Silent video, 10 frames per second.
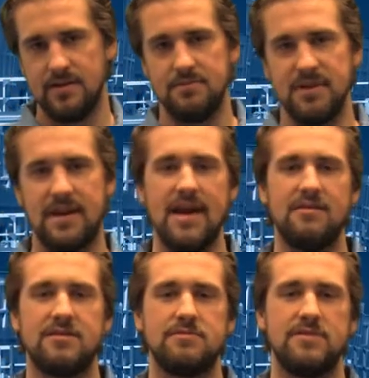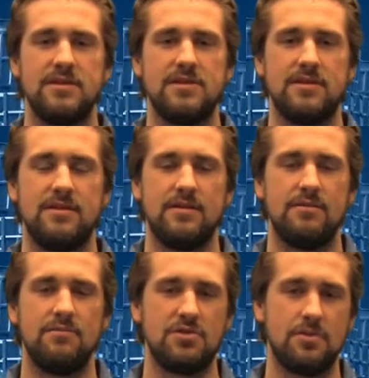The mechanical switch
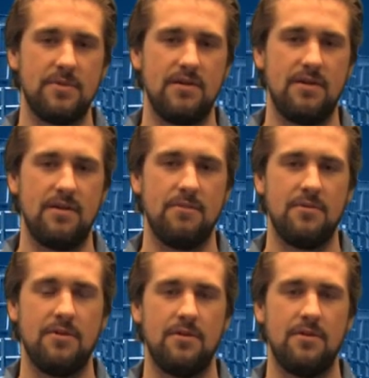will trip an alarm